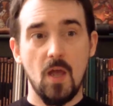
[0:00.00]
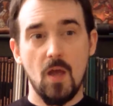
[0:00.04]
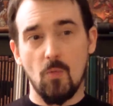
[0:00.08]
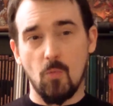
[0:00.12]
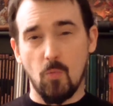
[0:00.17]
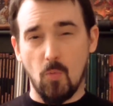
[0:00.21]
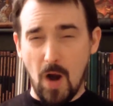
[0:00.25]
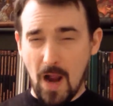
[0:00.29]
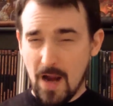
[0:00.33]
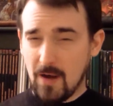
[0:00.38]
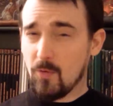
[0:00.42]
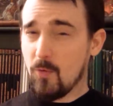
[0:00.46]

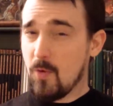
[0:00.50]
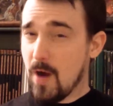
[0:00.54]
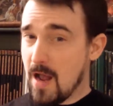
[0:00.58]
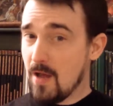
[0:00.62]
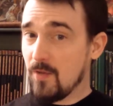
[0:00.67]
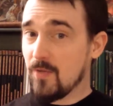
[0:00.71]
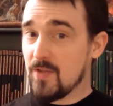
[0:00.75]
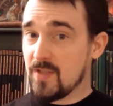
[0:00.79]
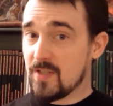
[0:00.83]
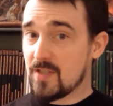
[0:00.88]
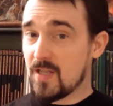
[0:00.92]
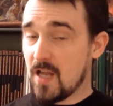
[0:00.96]
Right
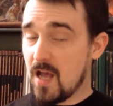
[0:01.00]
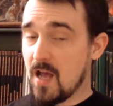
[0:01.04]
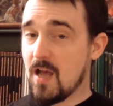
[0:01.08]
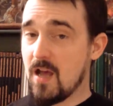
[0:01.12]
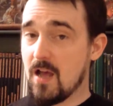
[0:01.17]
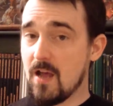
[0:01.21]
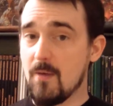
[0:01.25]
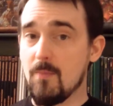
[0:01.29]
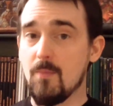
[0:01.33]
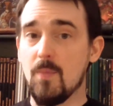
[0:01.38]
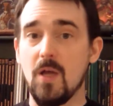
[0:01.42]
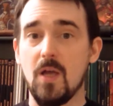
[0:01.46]
around this
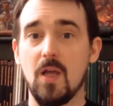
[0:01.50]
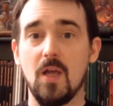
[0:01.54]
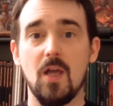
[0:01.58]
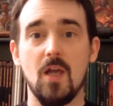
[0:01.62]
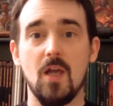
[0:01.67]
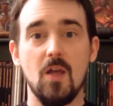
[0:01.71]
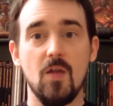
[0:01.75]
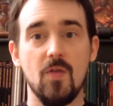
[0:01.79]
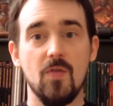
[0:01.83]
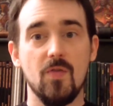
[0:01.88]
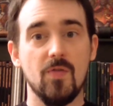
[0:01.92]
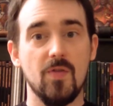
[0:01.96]
time,
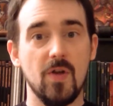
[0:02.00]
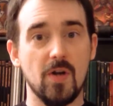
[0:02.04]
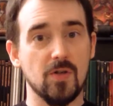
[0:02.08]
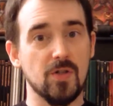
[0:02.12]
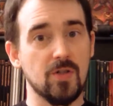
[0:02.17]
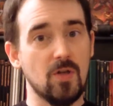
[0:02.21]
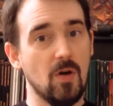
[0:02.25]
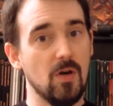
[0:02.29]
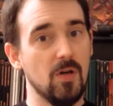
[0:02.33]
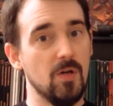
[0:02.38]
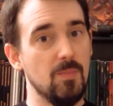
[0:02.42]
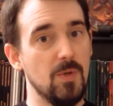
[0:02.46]
there
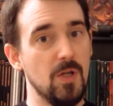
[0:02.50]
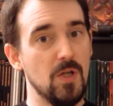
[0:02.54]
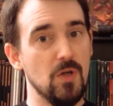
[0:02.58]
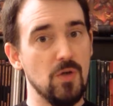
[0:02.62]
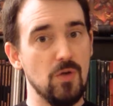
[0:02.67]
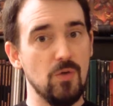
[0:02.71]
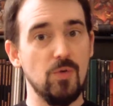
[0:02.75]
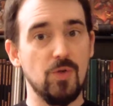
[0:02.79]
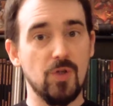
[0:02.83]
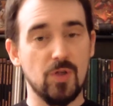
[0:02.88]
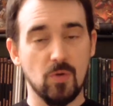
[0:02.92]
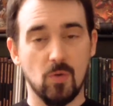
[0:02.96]
started to be a news